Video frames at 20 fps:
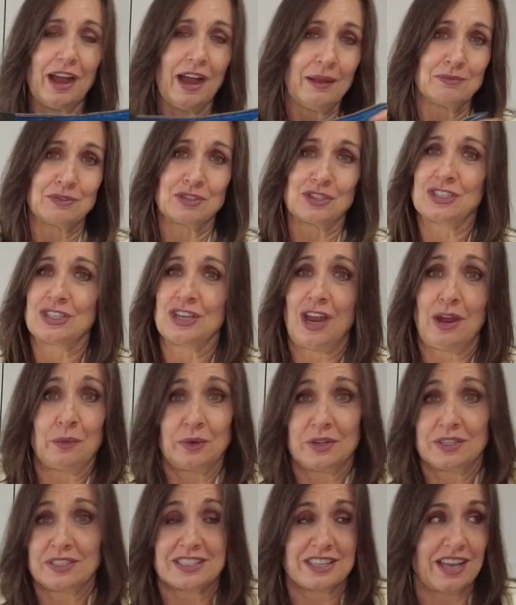I'm just not
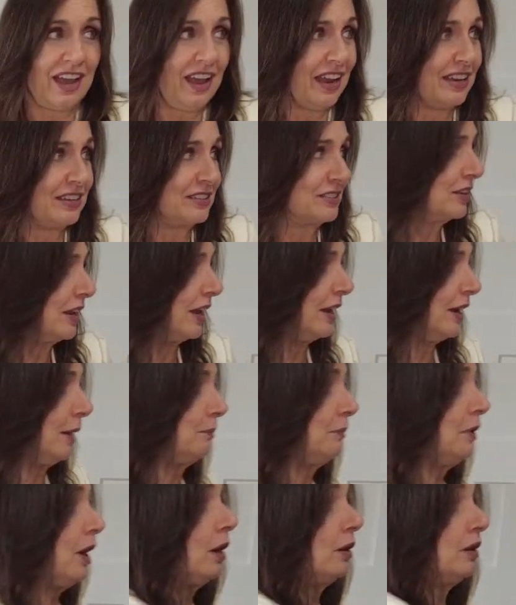one size, and
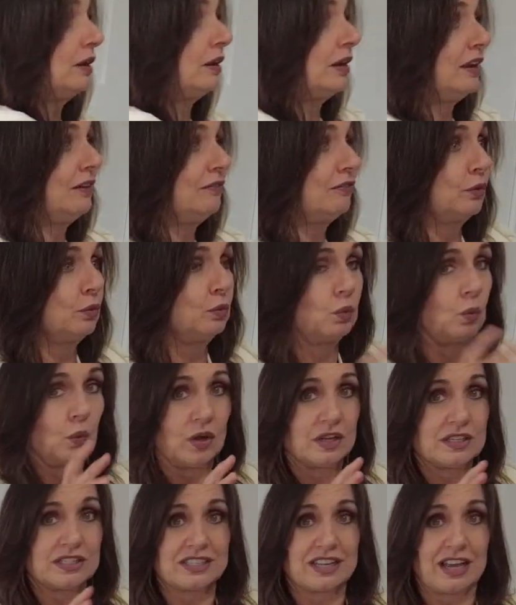I'm not even
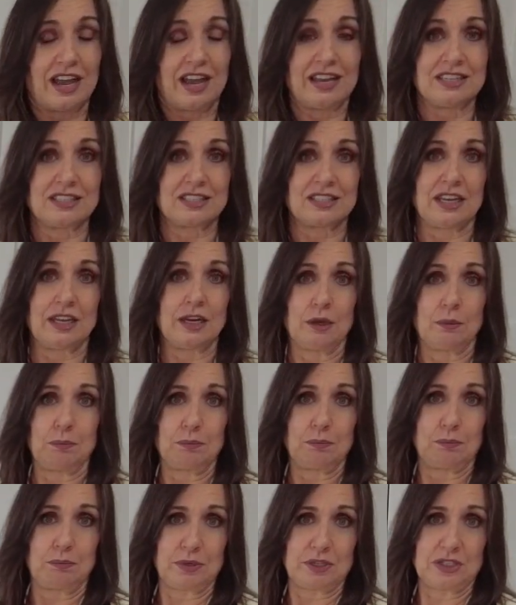one size in a
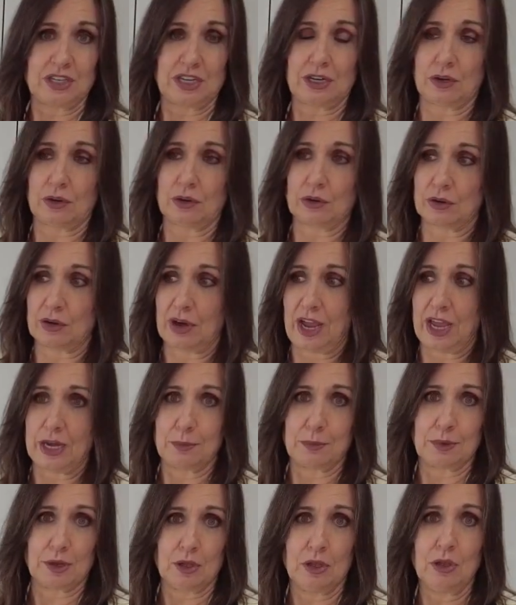particular
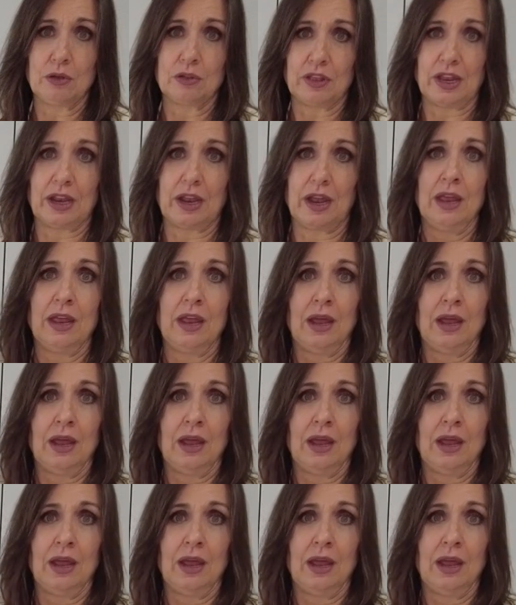item of clothing.